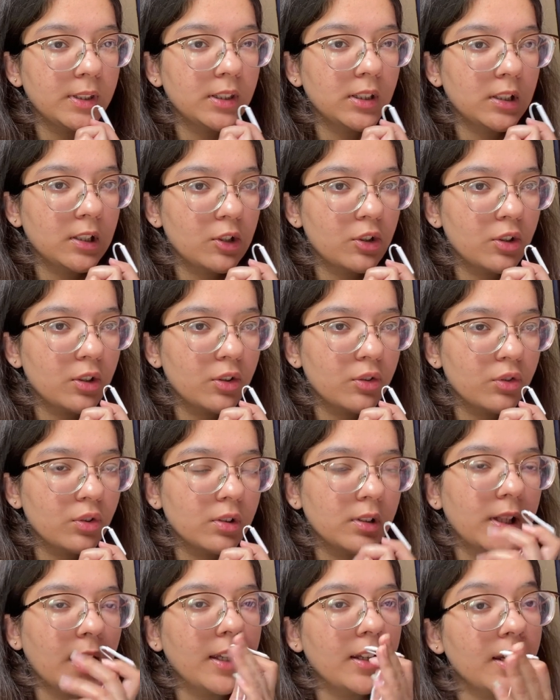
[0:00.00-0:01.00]
English literature.
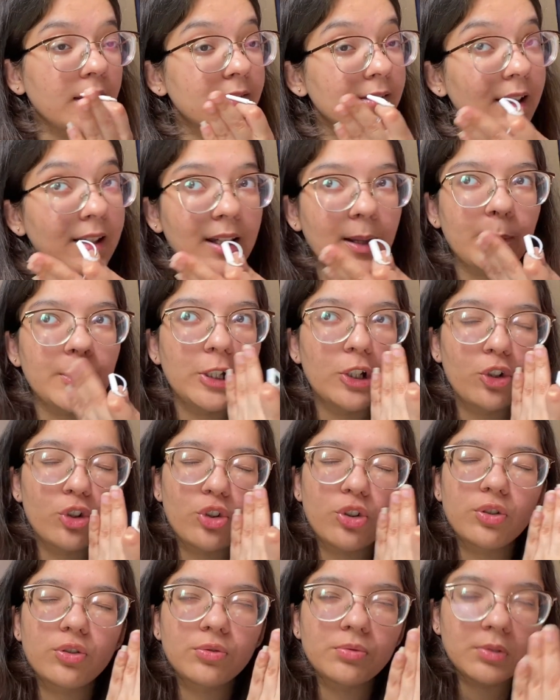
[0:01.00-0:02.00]
Like I said, I'm a
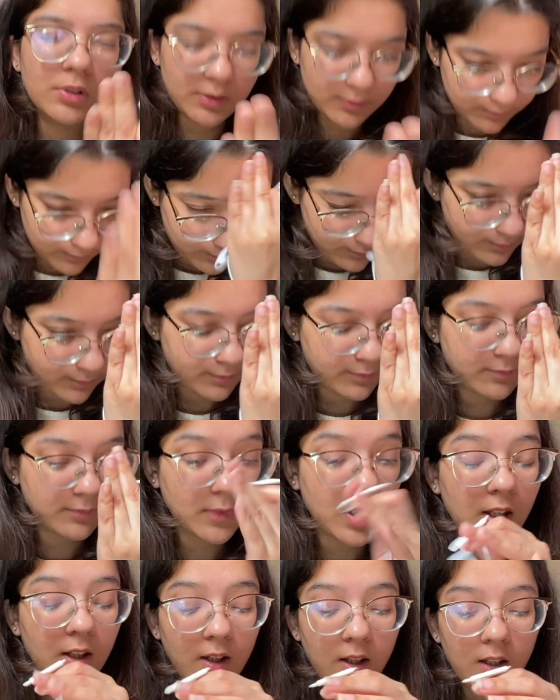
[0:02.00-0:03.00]
literature student.
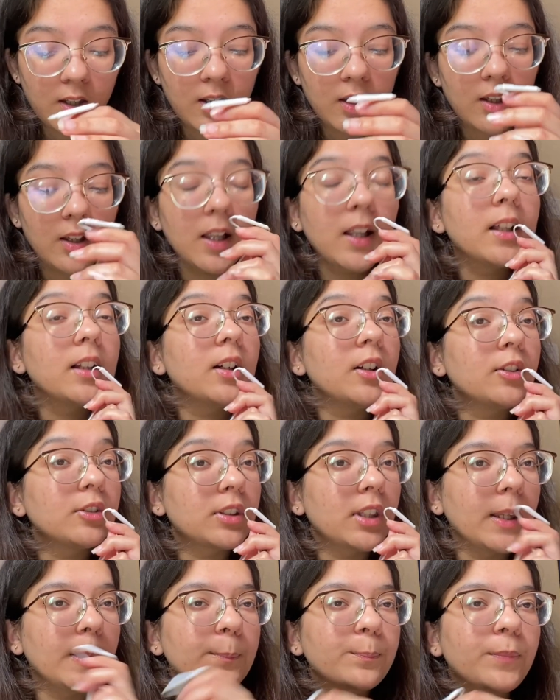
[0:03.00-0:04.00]

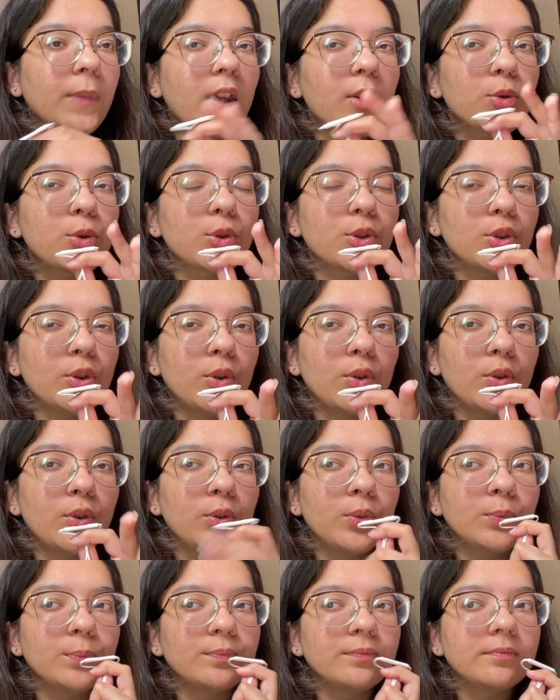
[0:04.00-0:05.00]
Okay,
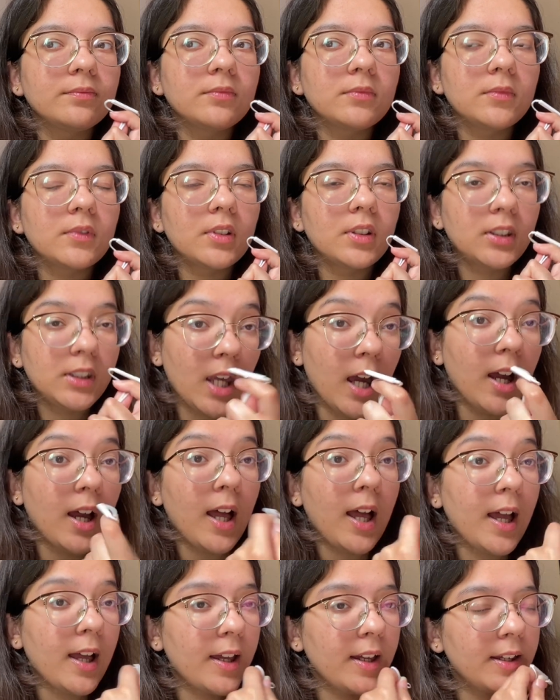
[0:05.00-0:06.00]
so yeah,
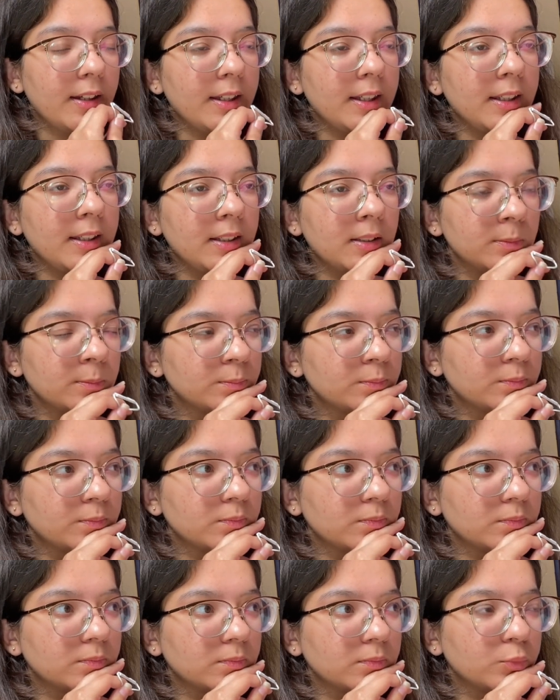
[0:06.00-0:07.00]
I
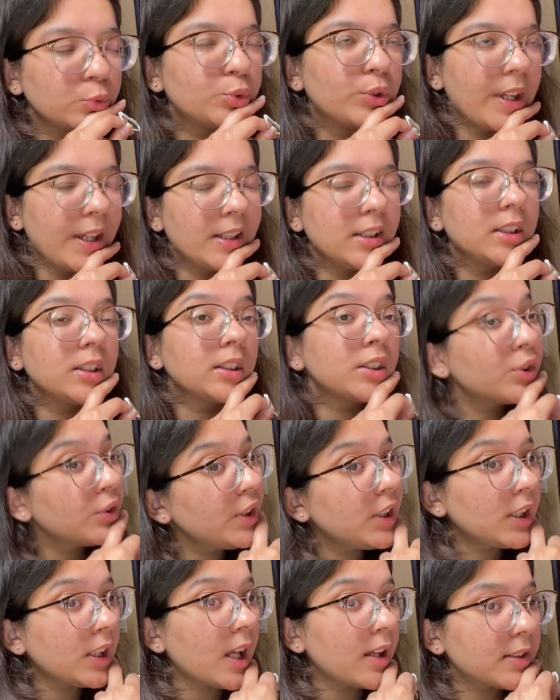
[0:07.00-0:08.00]
read
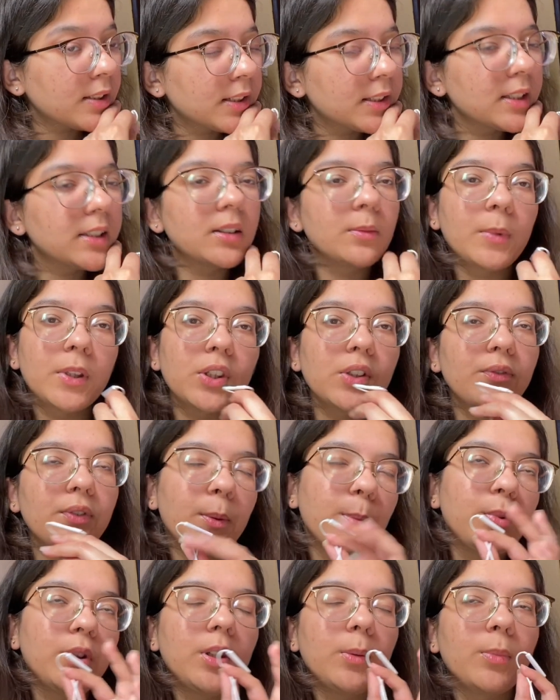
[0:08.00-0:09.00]
three classics in the month of
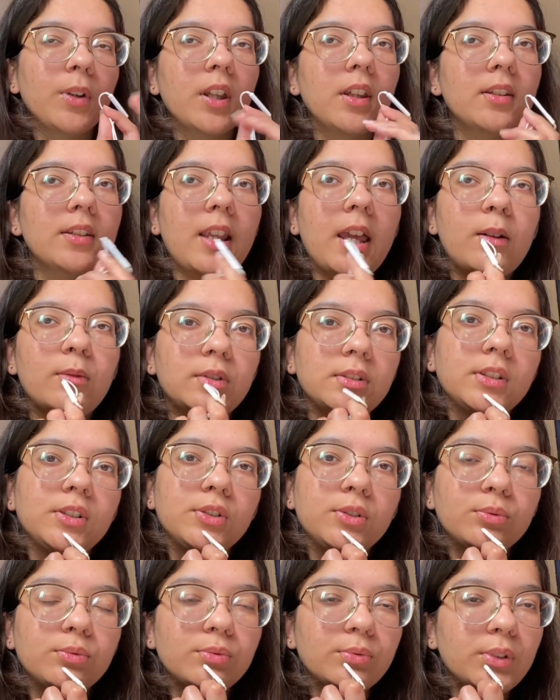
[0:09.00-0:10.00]
February because I wanted
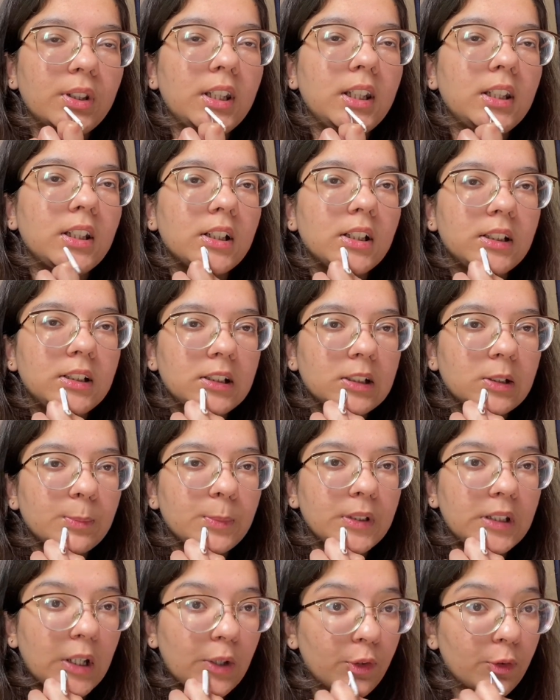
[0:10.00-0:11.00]
to read a little
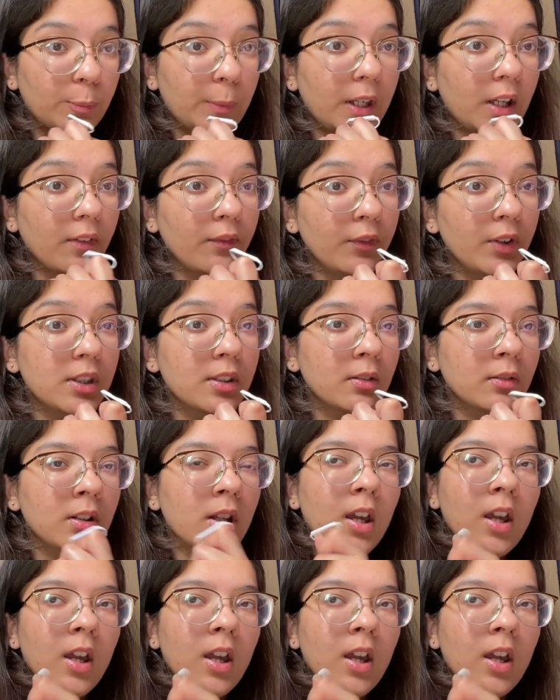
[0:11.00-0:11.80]
bit out of my comfort zone.